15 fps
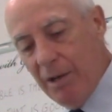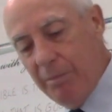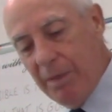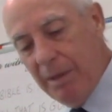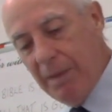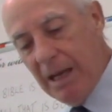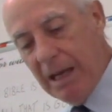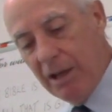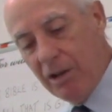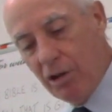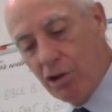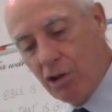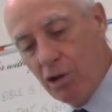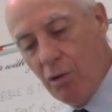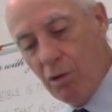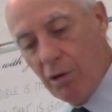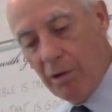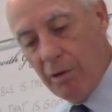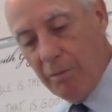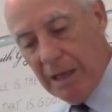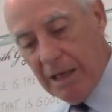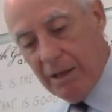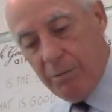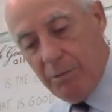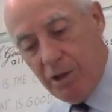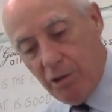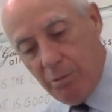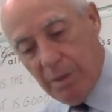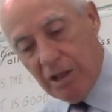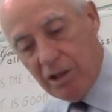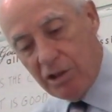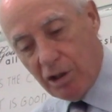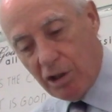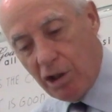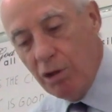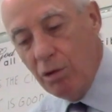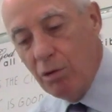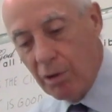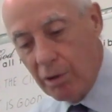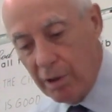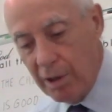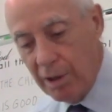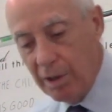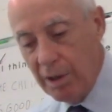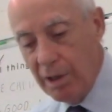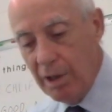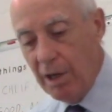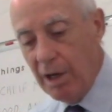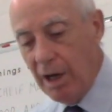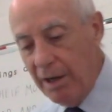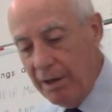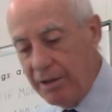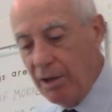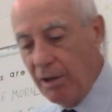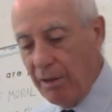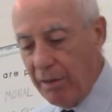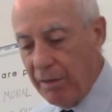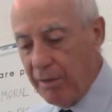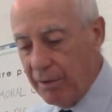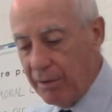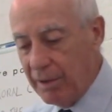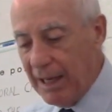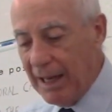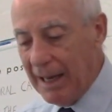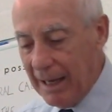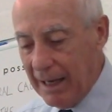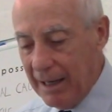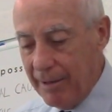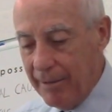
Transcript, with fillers: be made sure, means to be secured. until the third day.